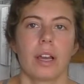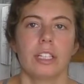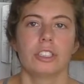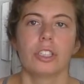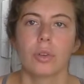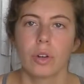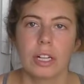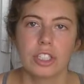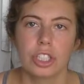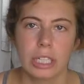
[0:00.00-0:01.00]
It's so
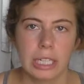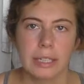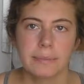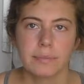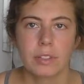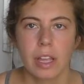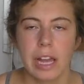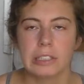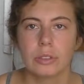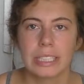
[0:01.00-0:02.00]
crunchy,
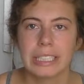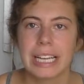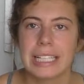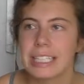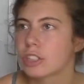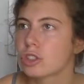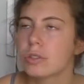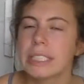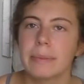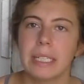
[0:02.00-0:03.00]
and you can taste, it's
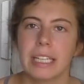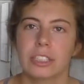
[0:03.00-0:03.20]
creamy,